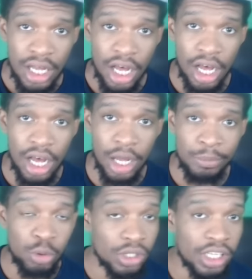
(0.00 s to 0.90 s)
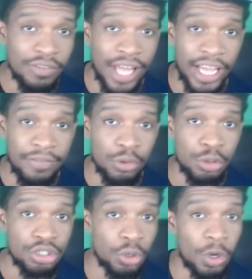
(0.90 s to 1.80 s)
Um, you can leave a like if you
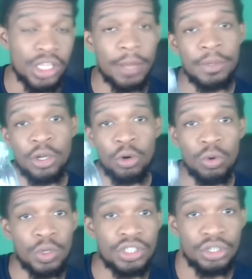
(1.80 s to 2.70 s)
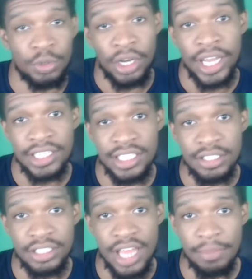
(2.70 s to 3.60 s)
enjoyed. Let me know who we should do our next
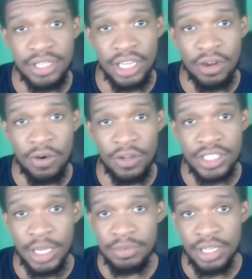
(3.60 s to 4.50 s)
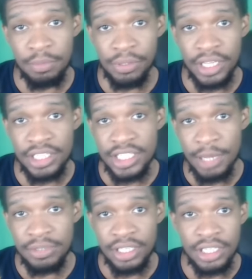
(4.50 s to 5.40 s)
top ten on, top ten plays,
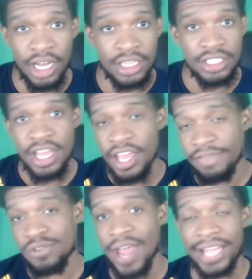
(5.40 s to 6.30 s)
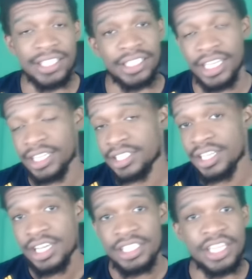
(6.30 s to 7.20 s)
top ten dunks. If you got the links,
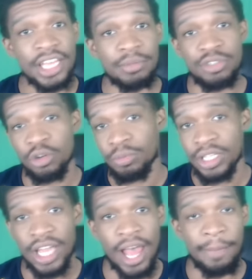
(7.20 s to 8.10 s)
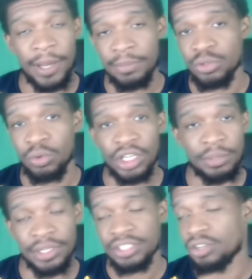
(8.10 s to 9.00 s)
send them to me, comment them, tweet them,
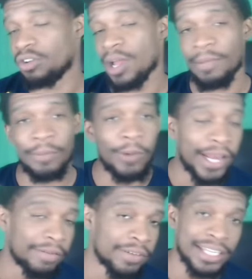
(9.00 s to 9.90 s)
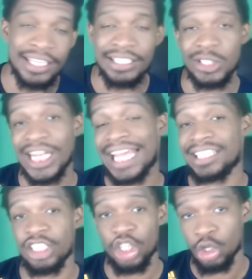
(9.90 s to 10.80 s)
Instagram them, whatever it is you like
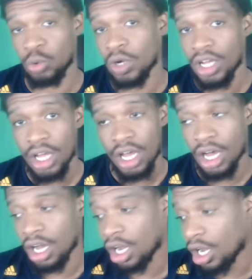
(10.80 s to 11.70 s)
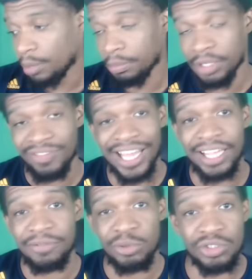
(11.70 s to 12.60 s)
to do. Um, leave a like
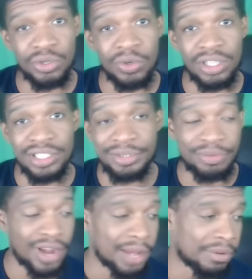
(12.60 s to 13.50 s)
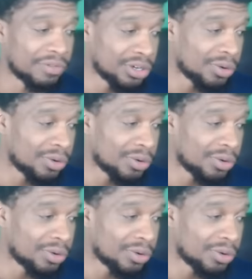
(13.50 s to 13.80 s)
if you enjoyed. Subscribe if you're